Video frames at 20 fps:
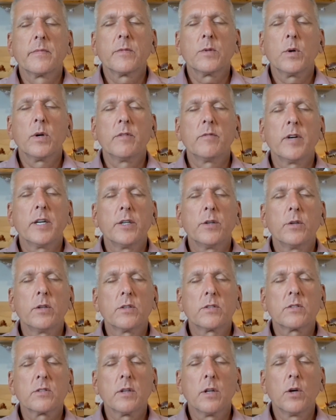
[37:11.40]
Now I invite you to
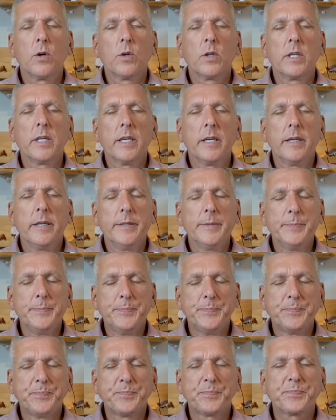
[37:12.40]
slowly
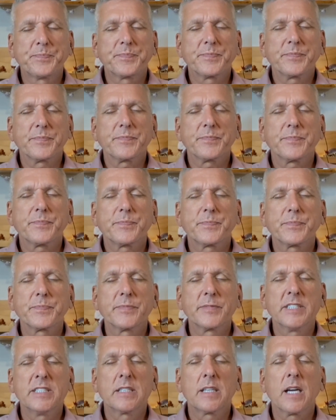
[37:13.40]

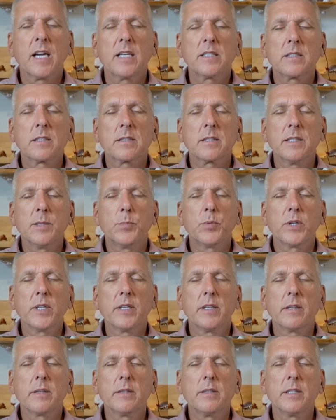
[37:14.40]
and consciously
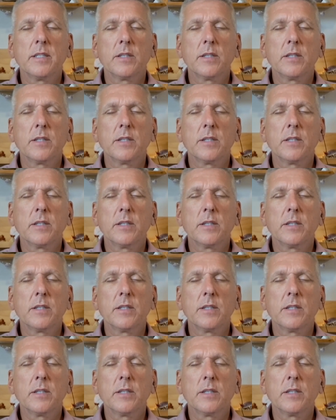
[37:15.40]
breathe